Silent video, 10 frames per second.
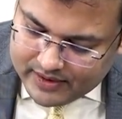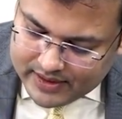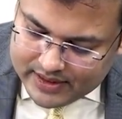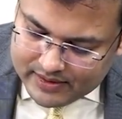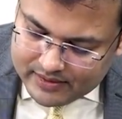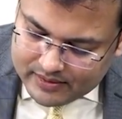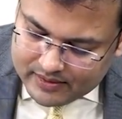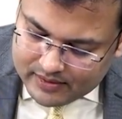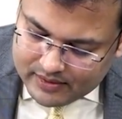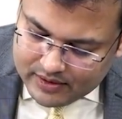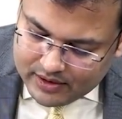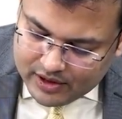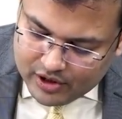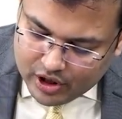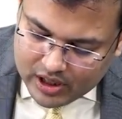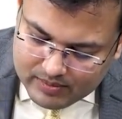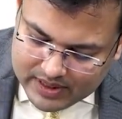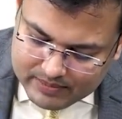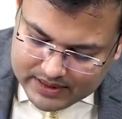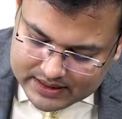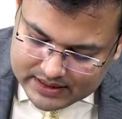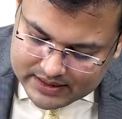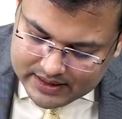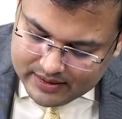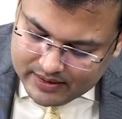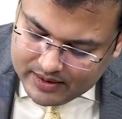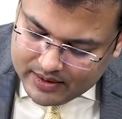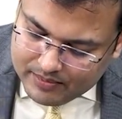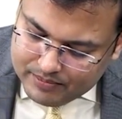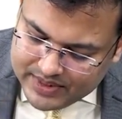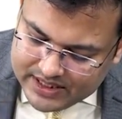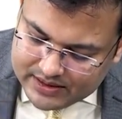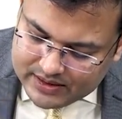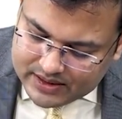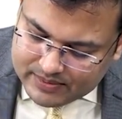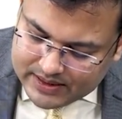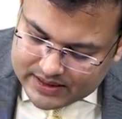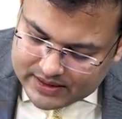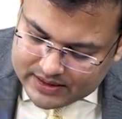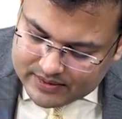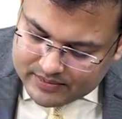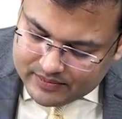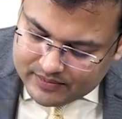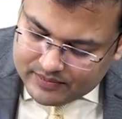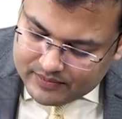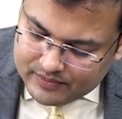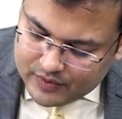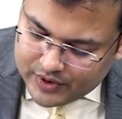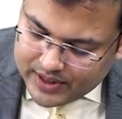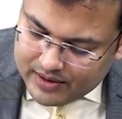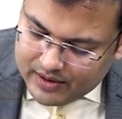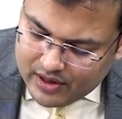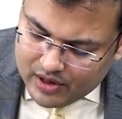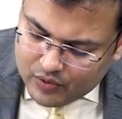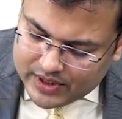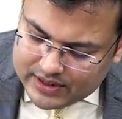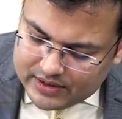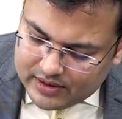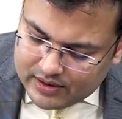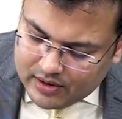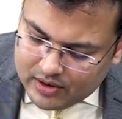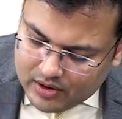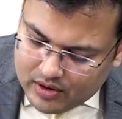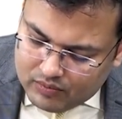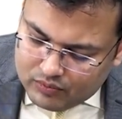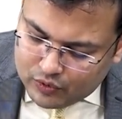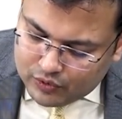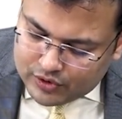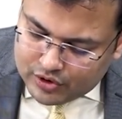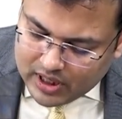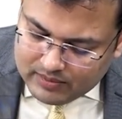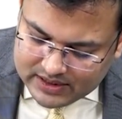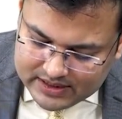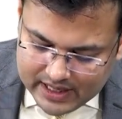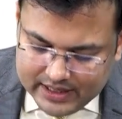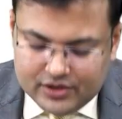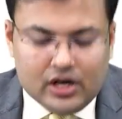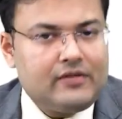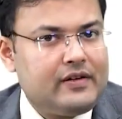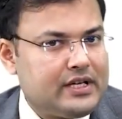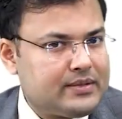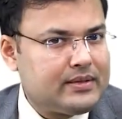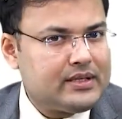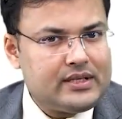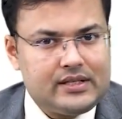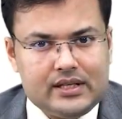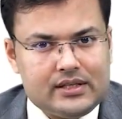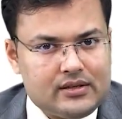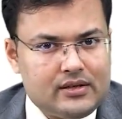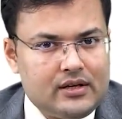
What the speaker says: Right? Auerbach plexus and Meissner's plexus. Okay? What is the most common site of Hirschsprung's disease?